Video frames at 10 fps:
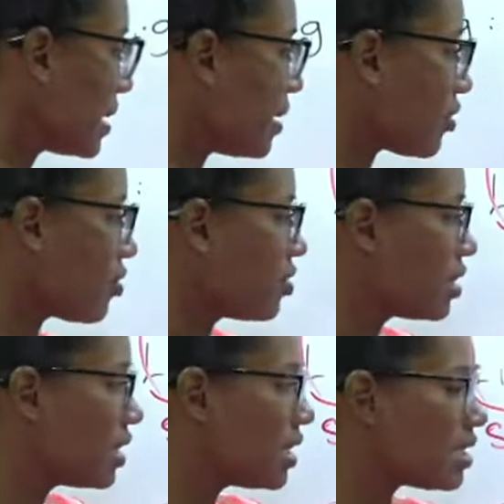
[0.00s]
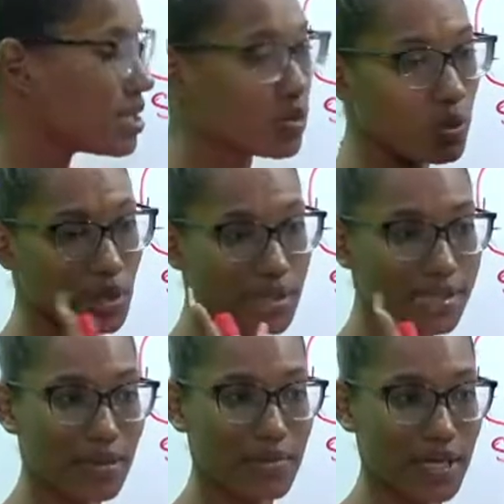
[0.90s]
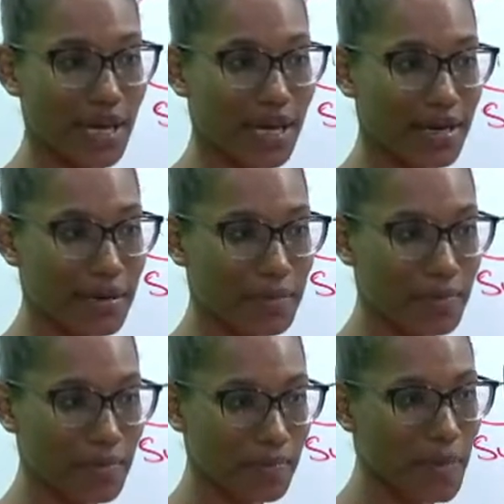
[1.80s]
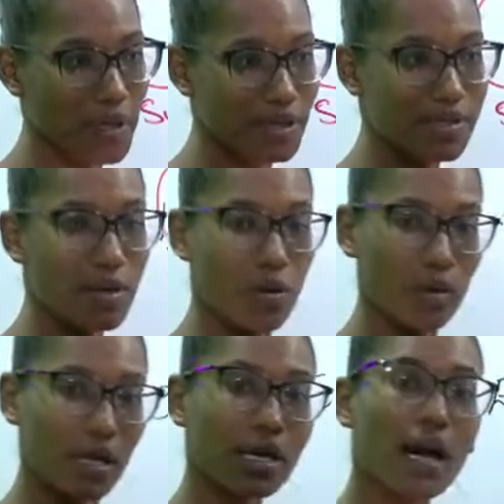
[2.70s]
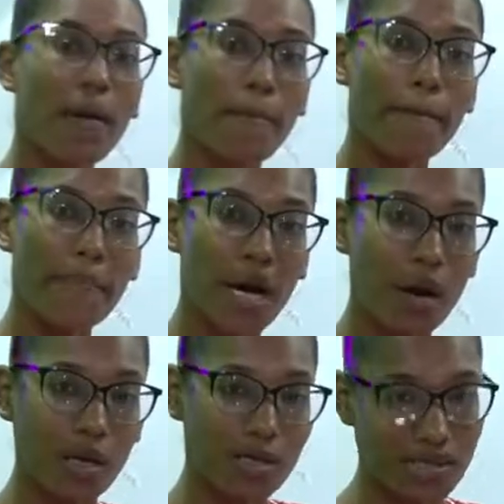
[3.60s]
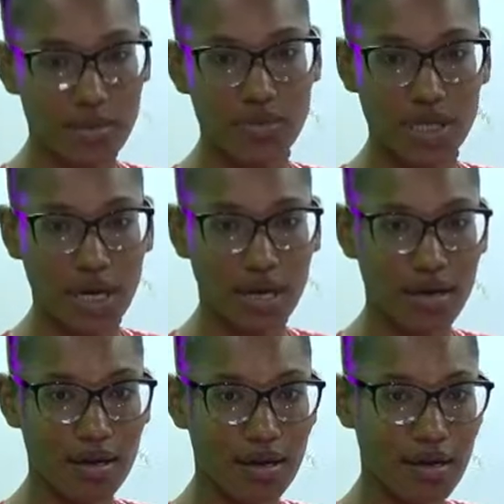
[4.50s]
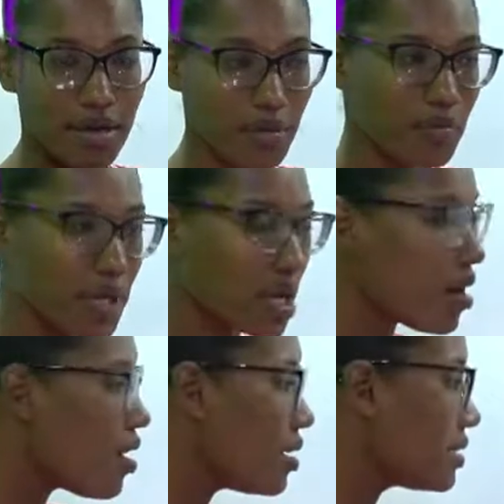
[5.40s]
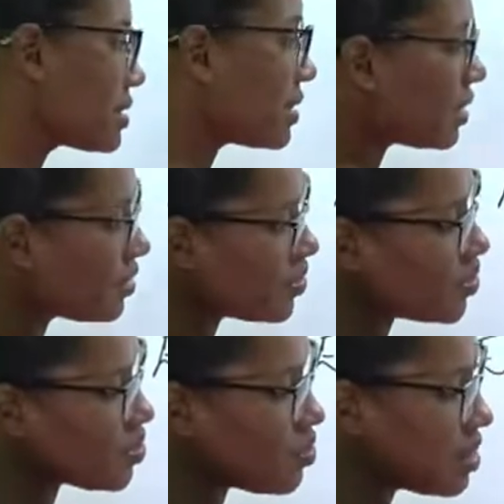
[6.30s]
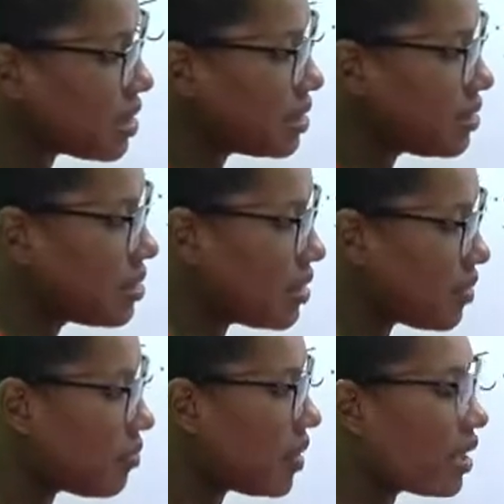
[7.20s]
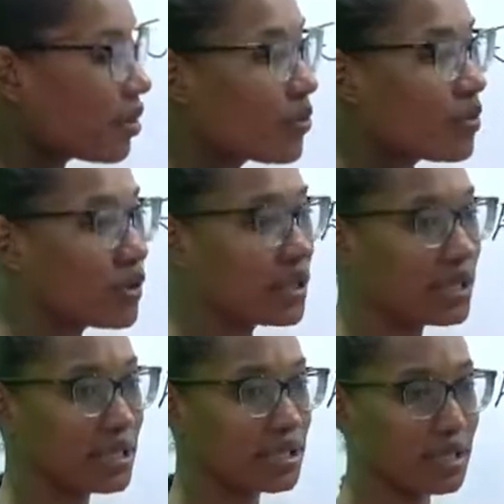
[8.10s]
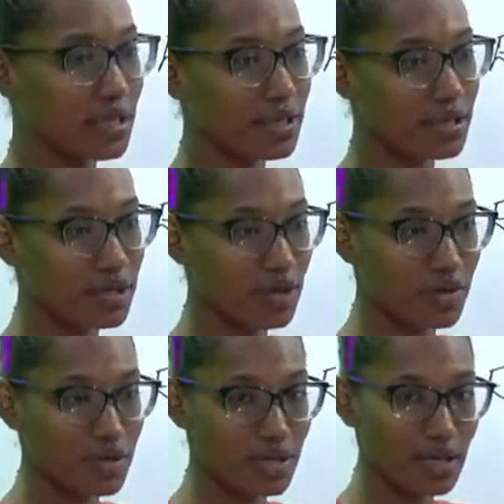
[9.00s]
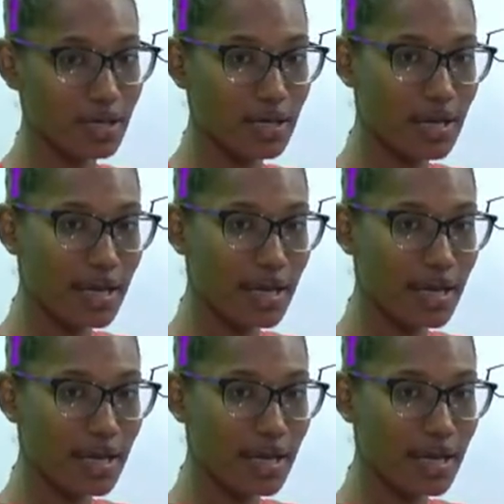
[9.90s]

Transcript: here is one subject, but it's called a compound subject because it is joined by the coordinating conjunction